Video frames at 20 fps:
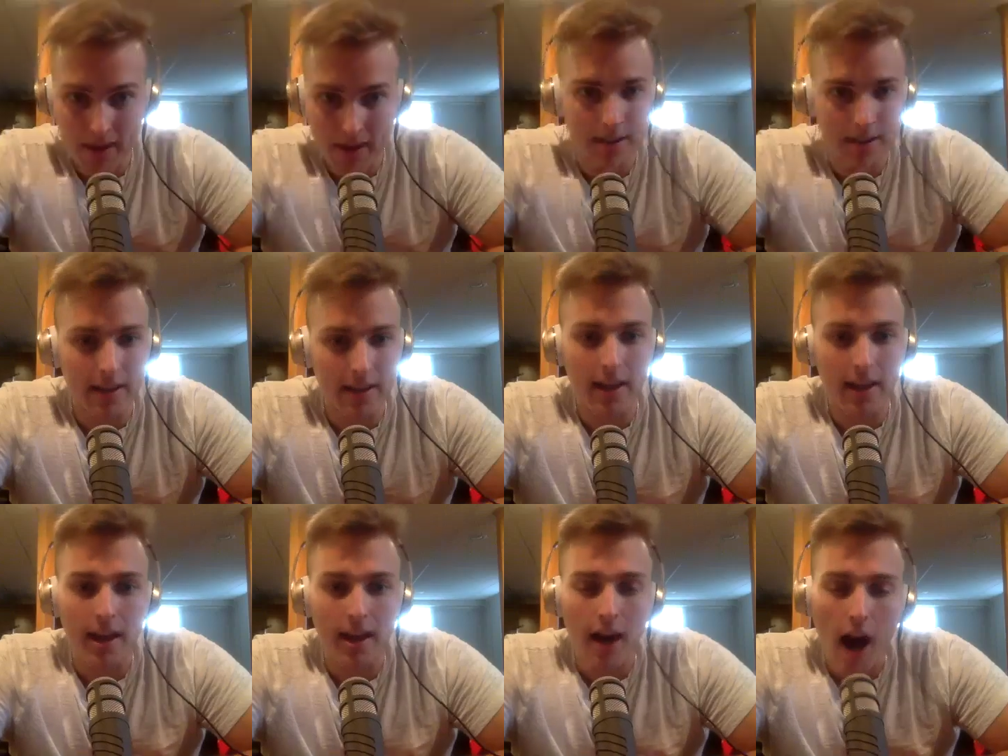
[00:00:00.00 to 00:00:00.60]
like,
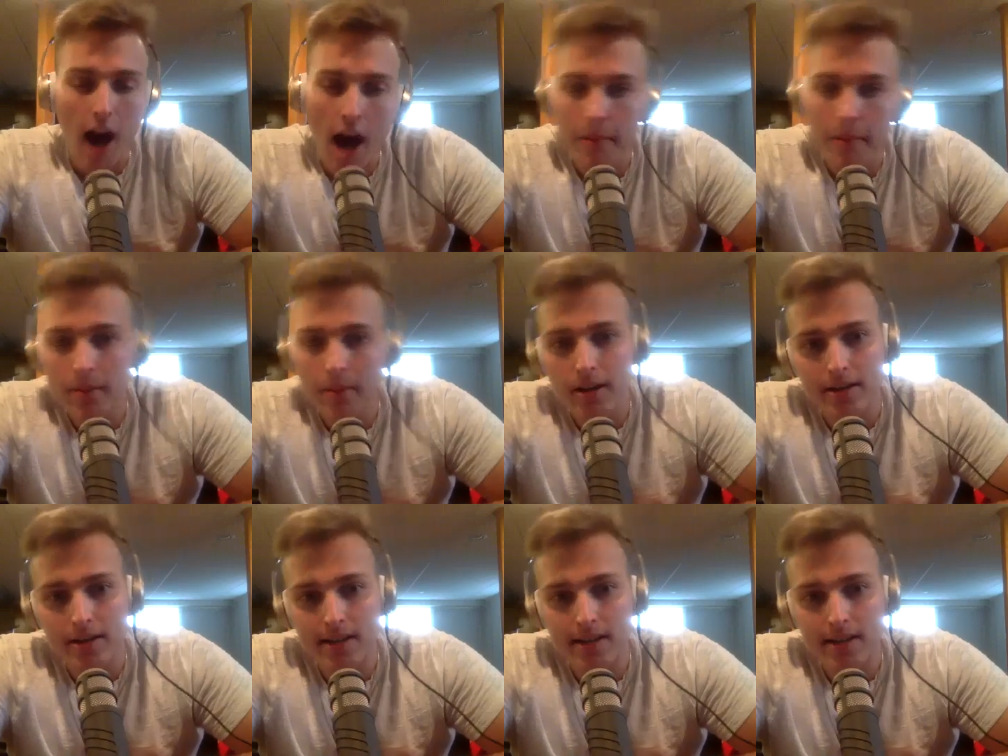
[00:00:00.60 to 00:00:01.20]
I'm
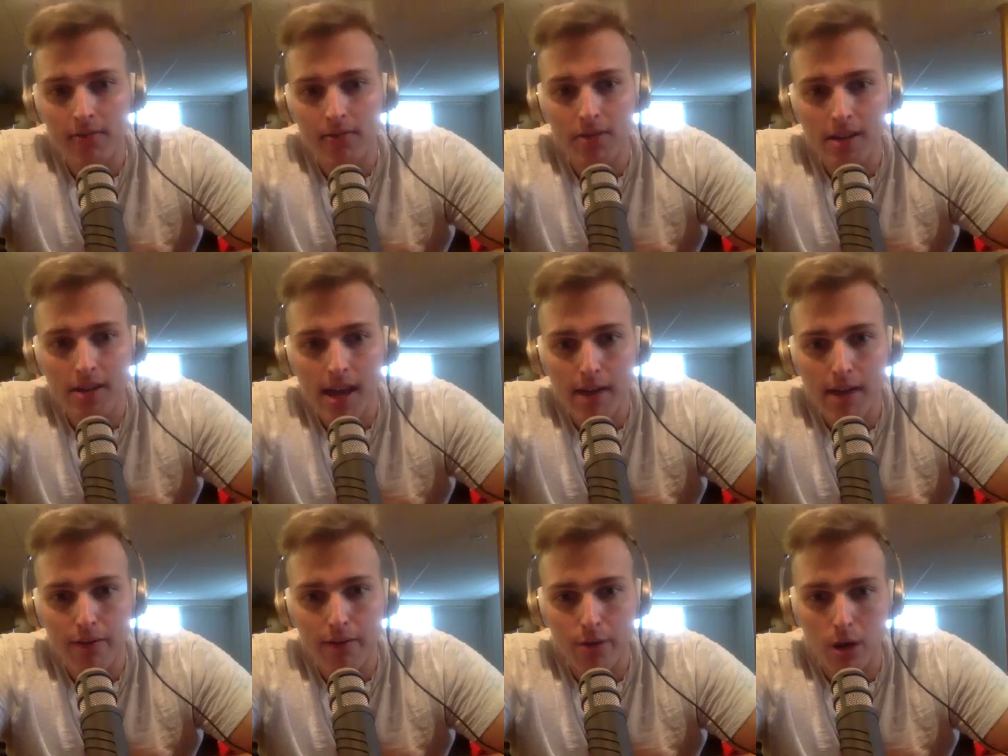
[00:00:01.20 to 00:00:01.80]
going to save the
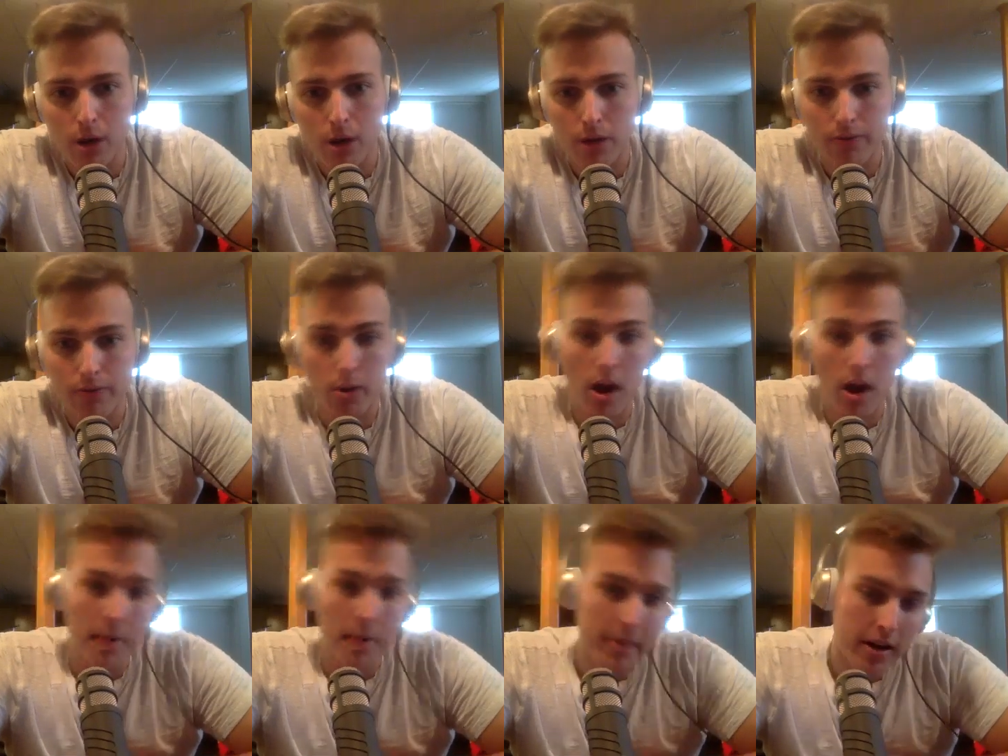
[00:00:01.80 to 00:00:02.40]
day for all of you.
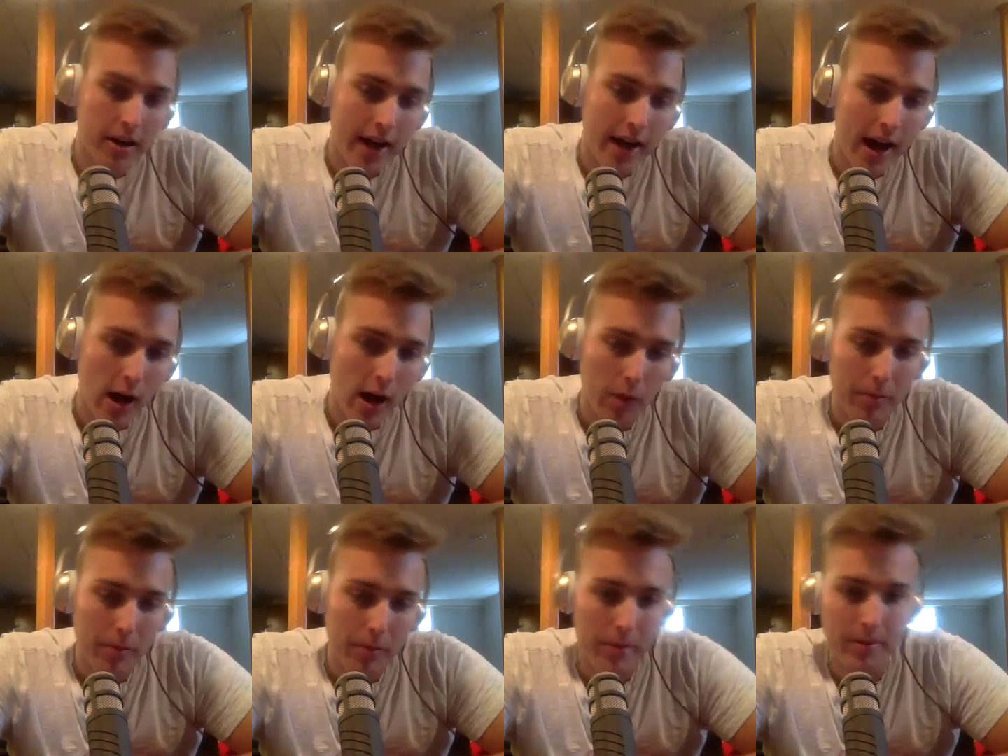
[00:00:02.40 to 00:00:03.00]
I'm going to
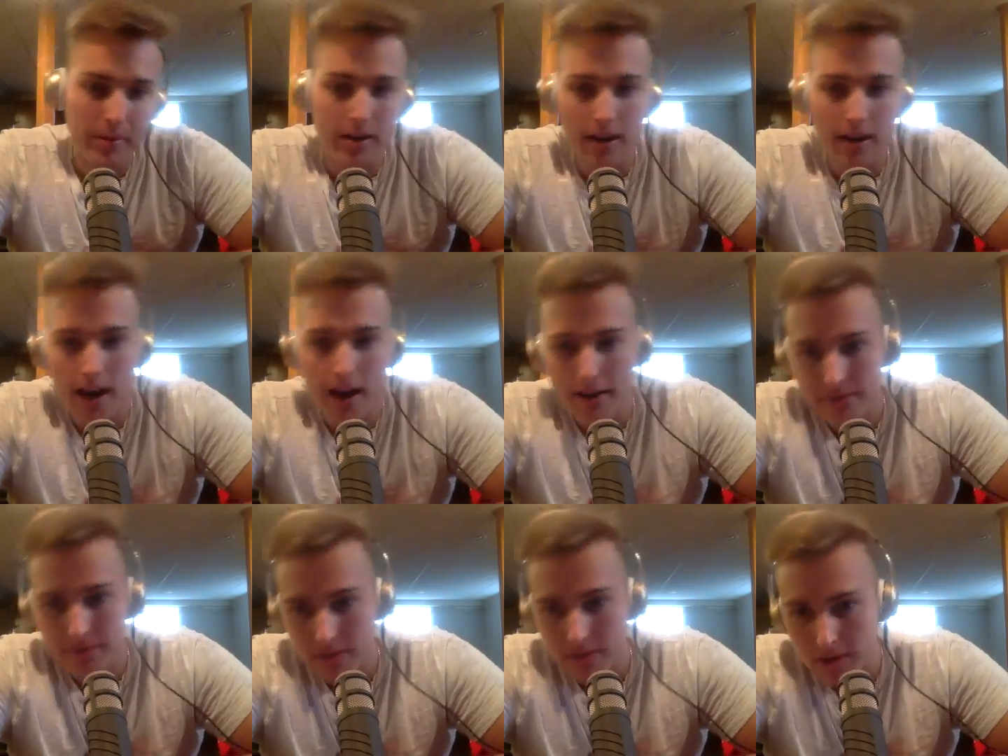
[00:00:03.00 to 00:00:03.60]
help. I
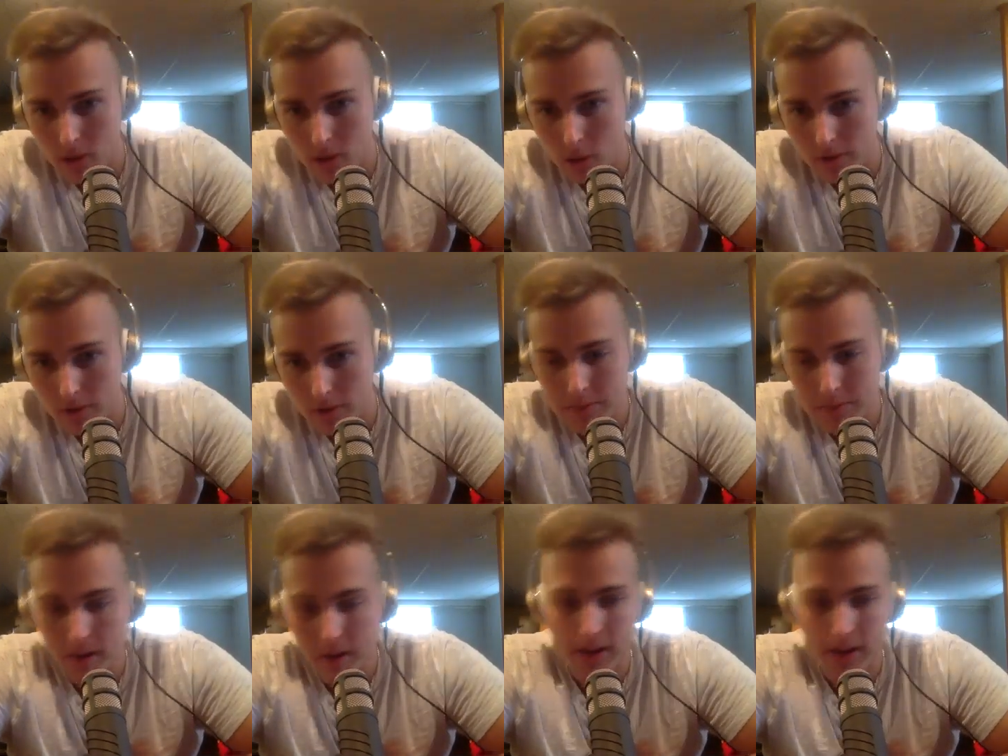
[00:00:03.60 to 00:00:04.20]
have all
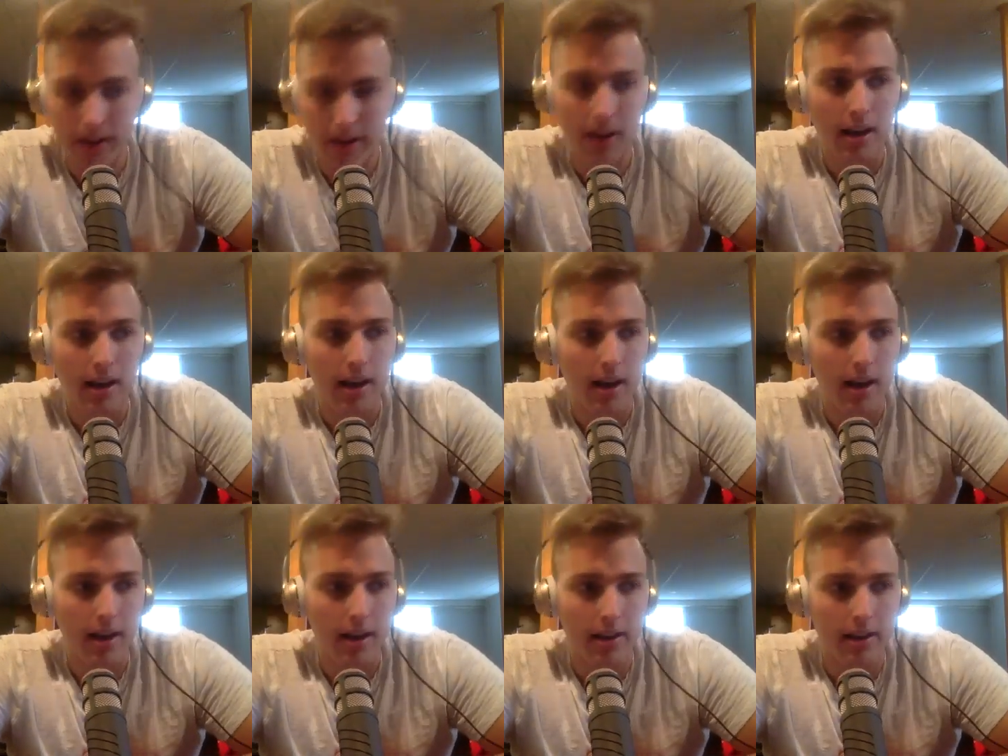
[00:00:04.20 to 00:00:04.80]
this money.
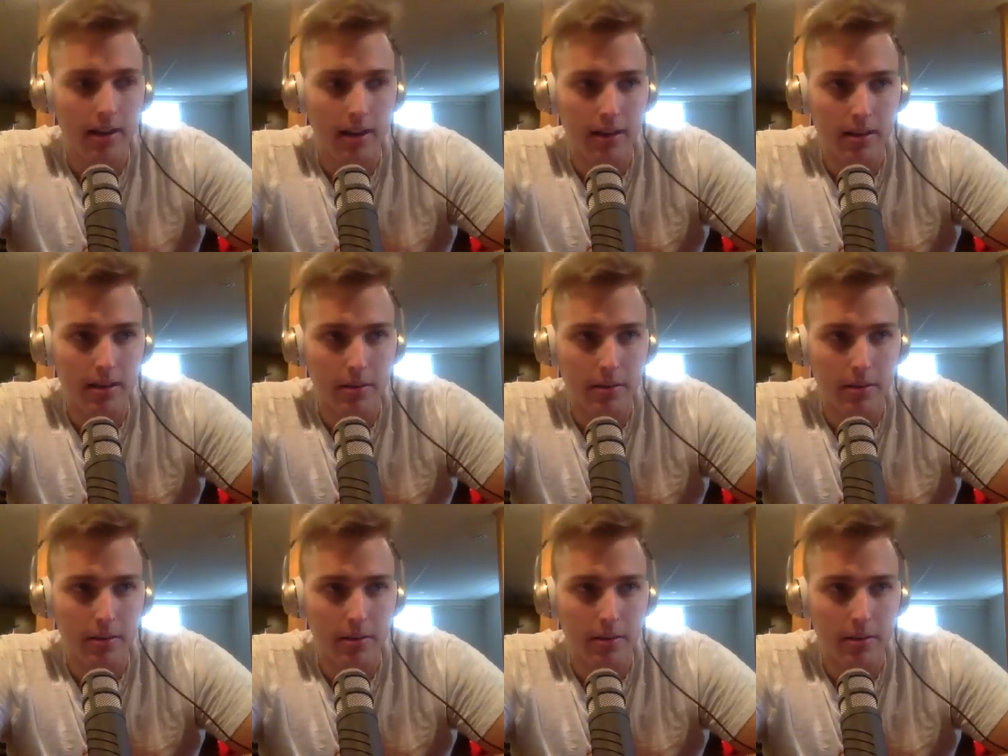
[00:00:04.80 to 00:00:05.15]
And then he